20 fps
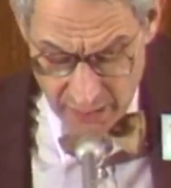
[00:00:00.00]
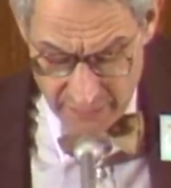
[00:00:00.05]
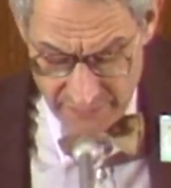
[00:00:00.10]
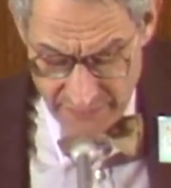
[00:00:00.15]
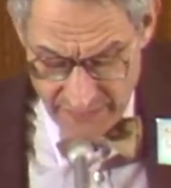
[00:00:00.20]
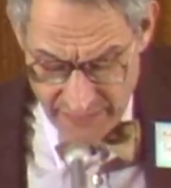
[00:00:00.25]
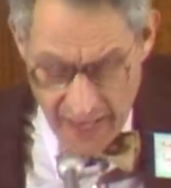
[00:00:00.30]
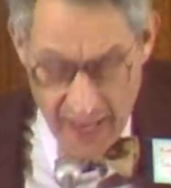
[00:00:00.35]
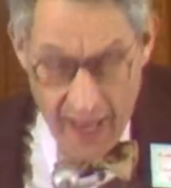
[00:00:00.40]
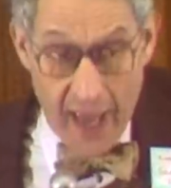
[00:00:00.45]

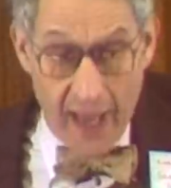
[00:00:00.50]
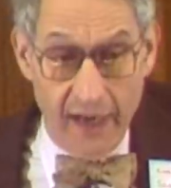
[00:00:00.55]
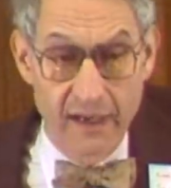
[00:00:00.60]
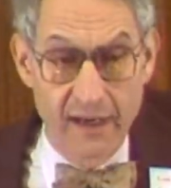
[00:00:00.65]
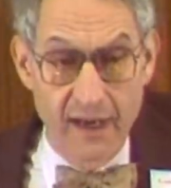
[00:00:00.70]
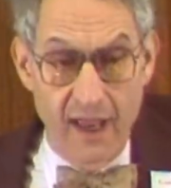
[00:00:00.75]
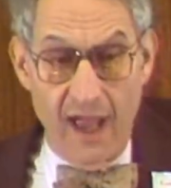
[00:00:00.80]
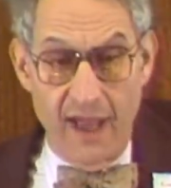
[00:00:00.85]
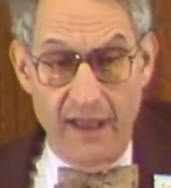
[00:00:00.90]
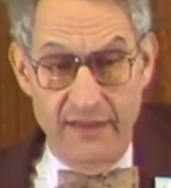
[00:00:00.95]
of
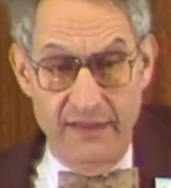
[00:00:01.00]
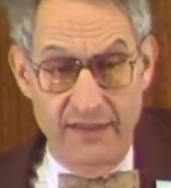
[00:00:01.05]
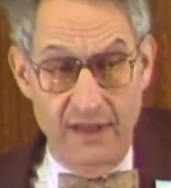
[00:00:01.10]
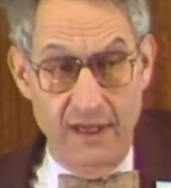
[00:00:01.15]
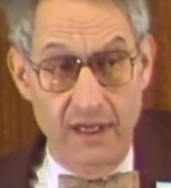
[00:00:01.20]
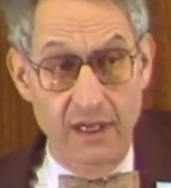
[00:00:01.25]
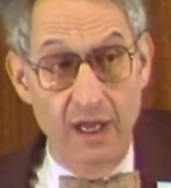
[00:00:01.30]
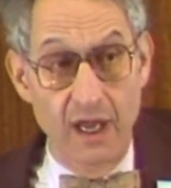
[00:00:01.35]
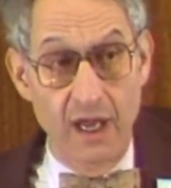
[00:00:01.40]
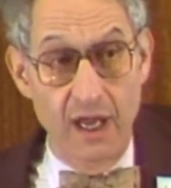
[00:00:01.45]
that, I
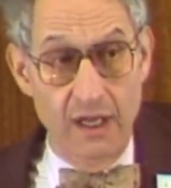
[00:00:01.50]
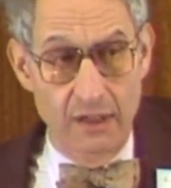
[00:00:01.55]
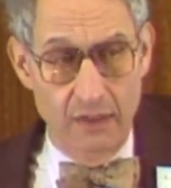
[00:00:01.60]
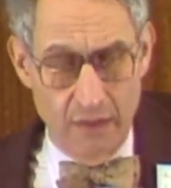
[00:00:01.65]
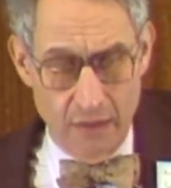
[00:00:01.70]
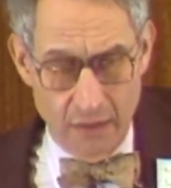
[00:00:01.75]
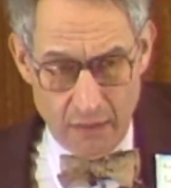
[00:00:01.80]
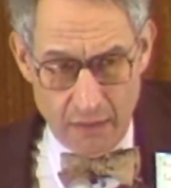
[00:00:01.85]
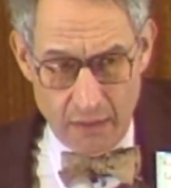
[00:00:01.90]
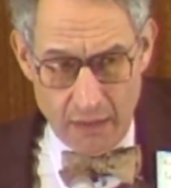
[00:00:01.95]
think,
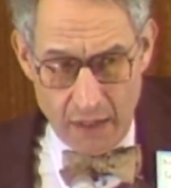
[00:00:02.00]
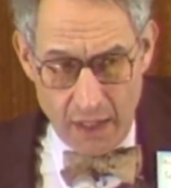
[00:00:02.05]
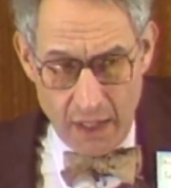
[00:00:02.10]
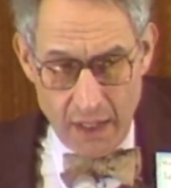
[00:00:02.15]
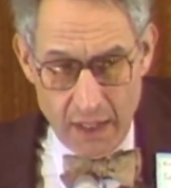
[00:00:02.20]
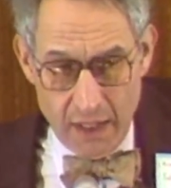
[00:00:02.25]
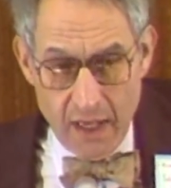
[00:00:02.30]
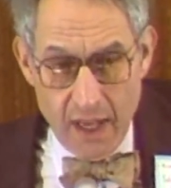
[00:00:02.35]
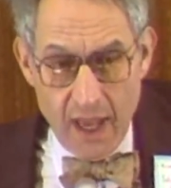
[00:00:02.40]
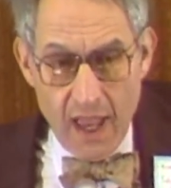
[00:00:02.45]
in
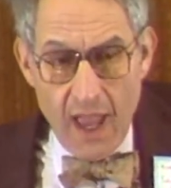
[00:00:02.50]
law,